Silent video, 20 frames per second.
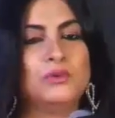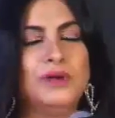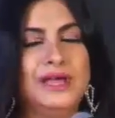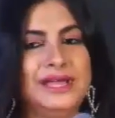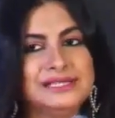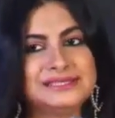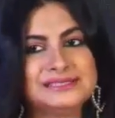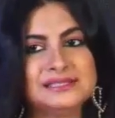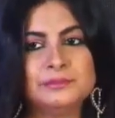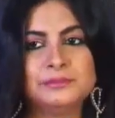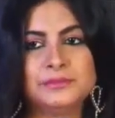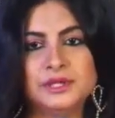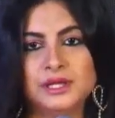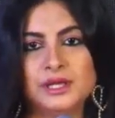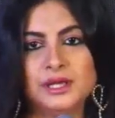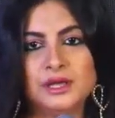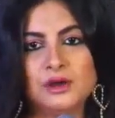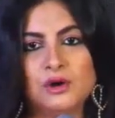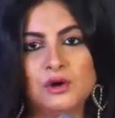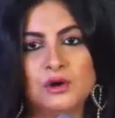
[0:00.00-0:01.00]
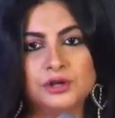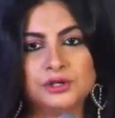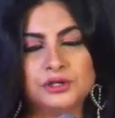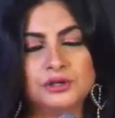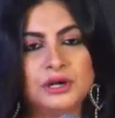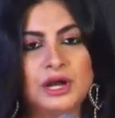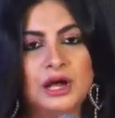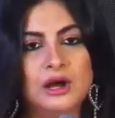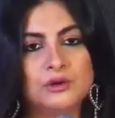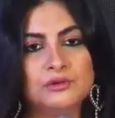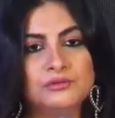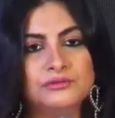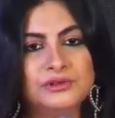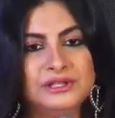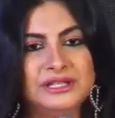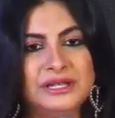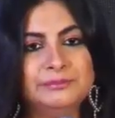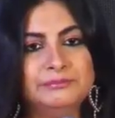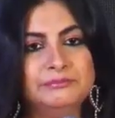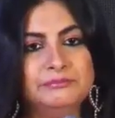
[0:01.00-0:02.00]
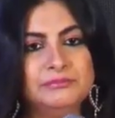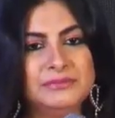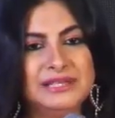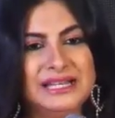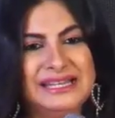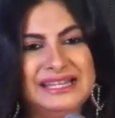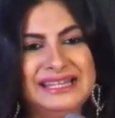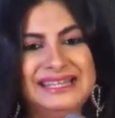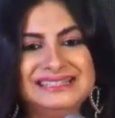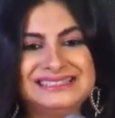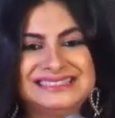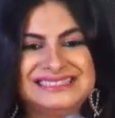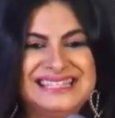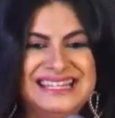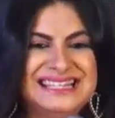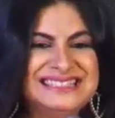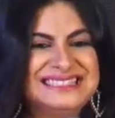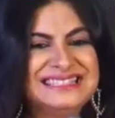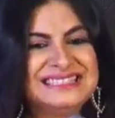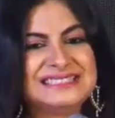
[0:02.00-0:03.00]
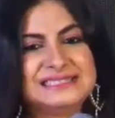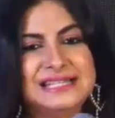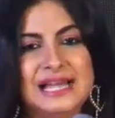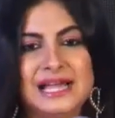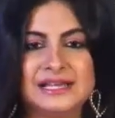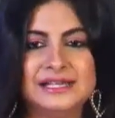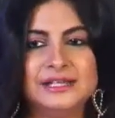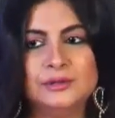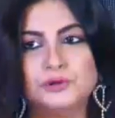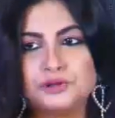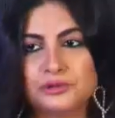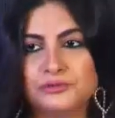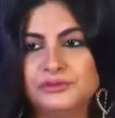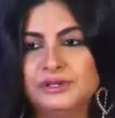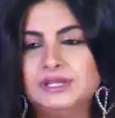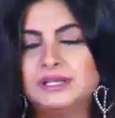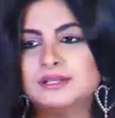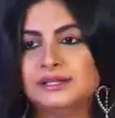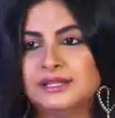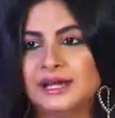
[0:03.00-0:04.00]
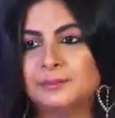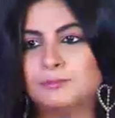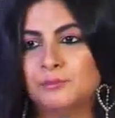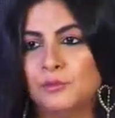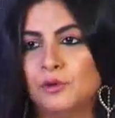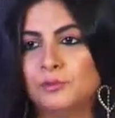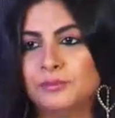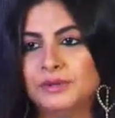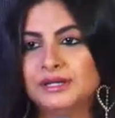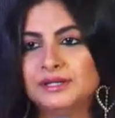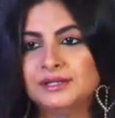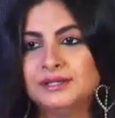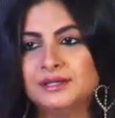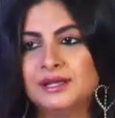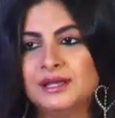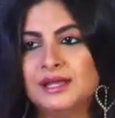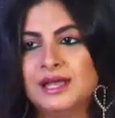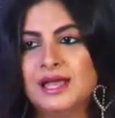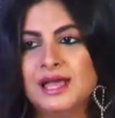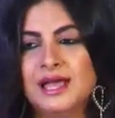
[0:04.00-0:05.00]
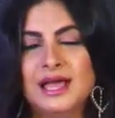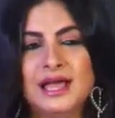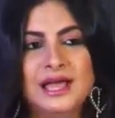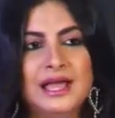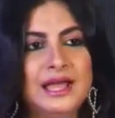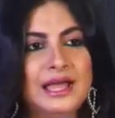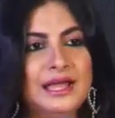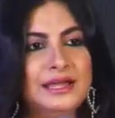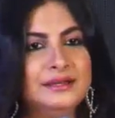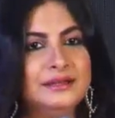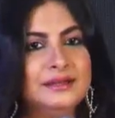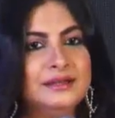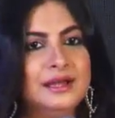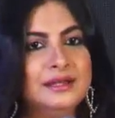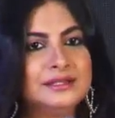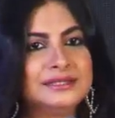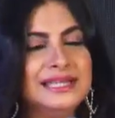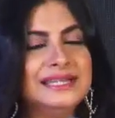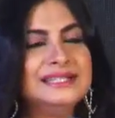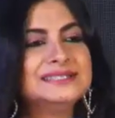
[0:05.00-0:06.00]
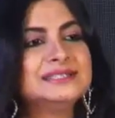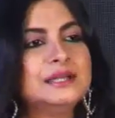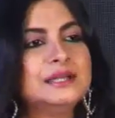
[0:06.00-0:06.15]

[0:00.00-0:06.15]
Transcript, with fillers: wear something on your outfit that says exactly what you feel in that moment. And there is